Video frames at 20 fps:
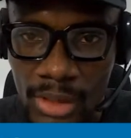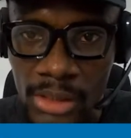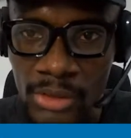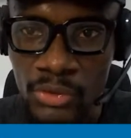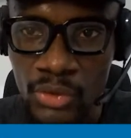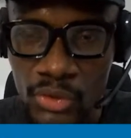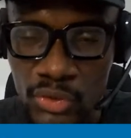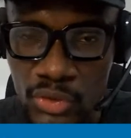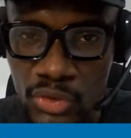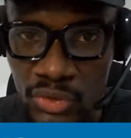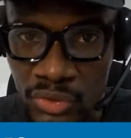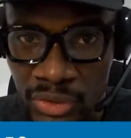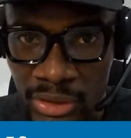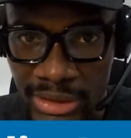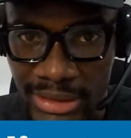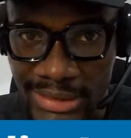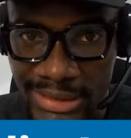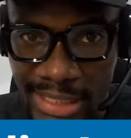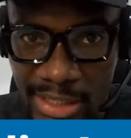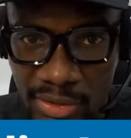to use
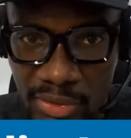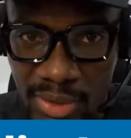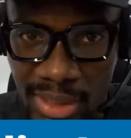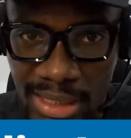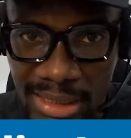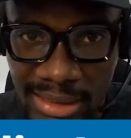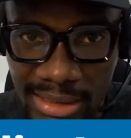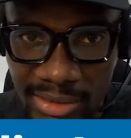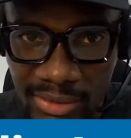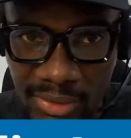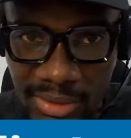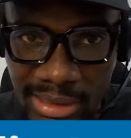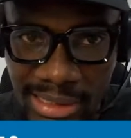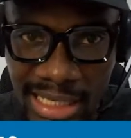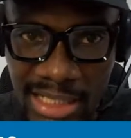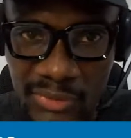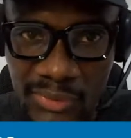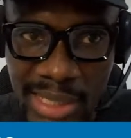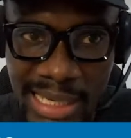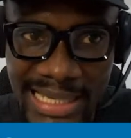the new editor.
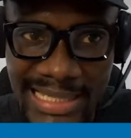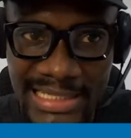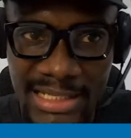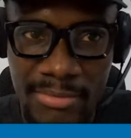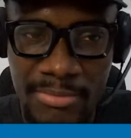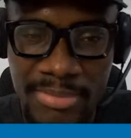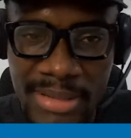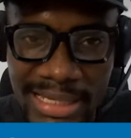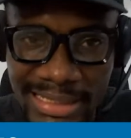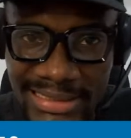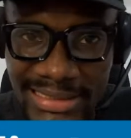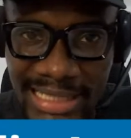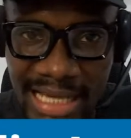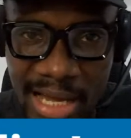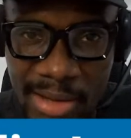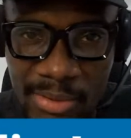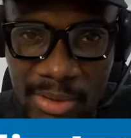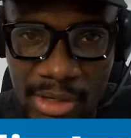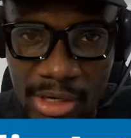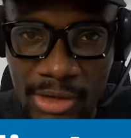That's why it's the best
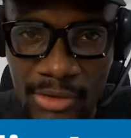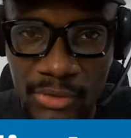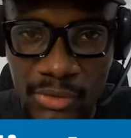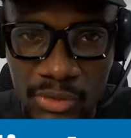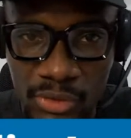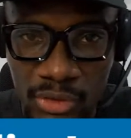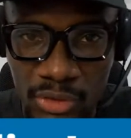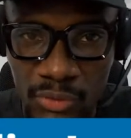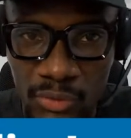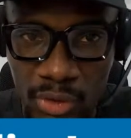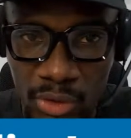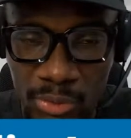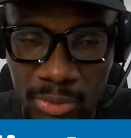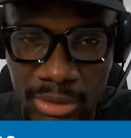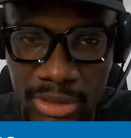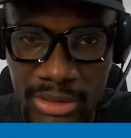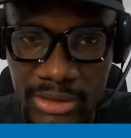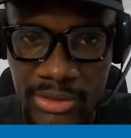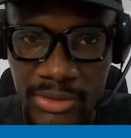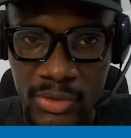time to use
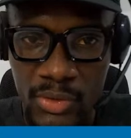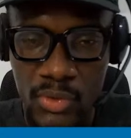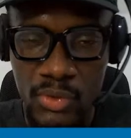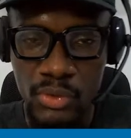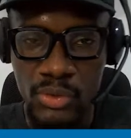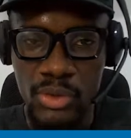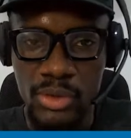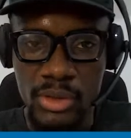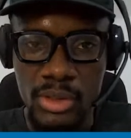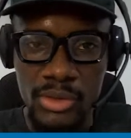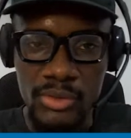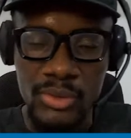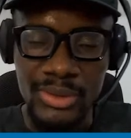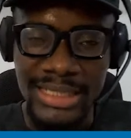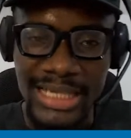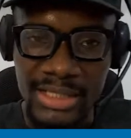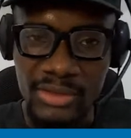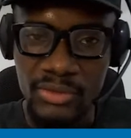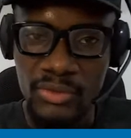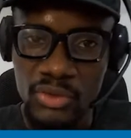WordPress. So to
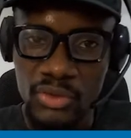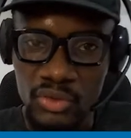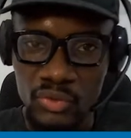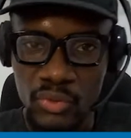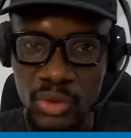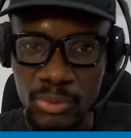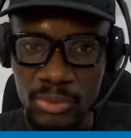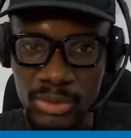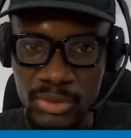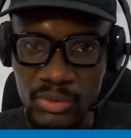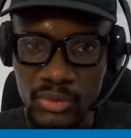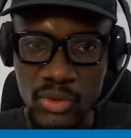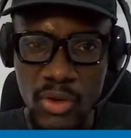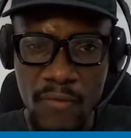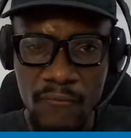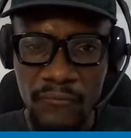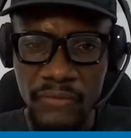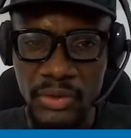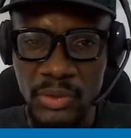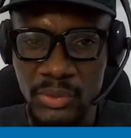learn to use WordPress. So
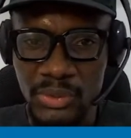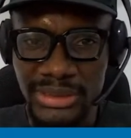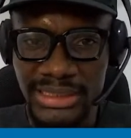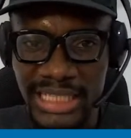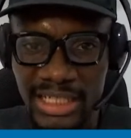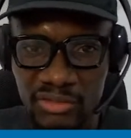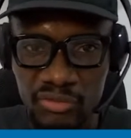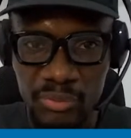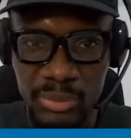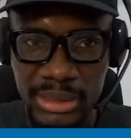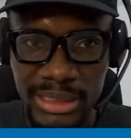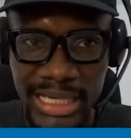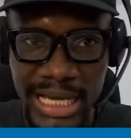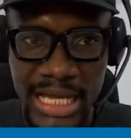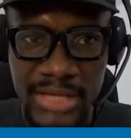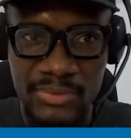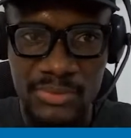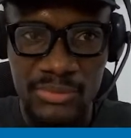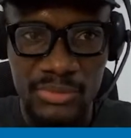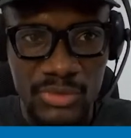don't feel left
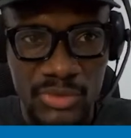behind.